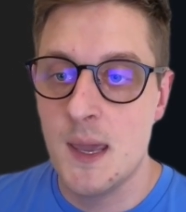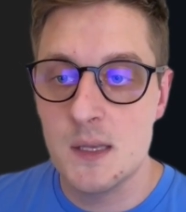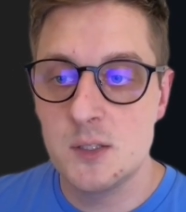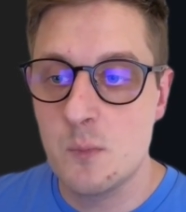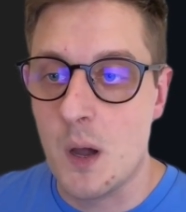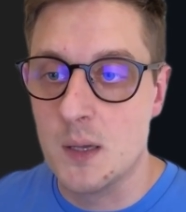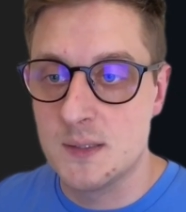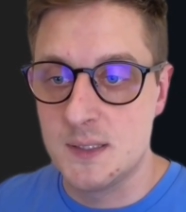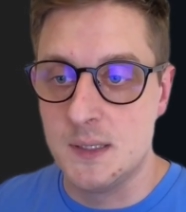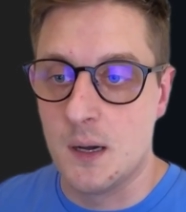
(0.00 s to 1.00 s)
As you
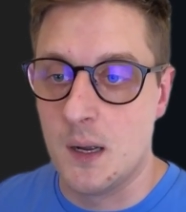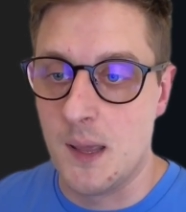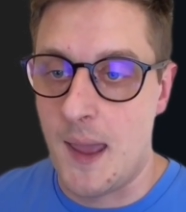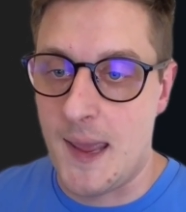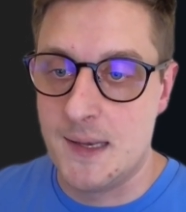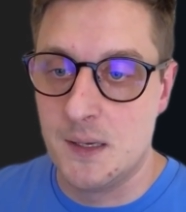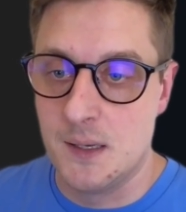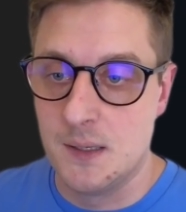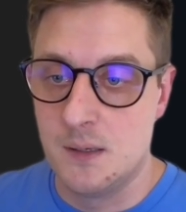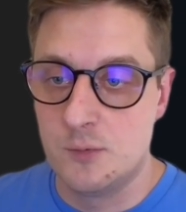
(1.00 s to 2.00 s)
might see, I
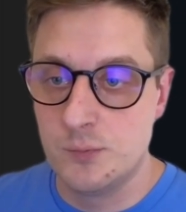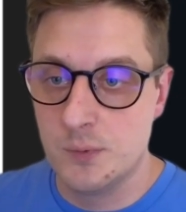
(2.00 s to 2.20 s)
added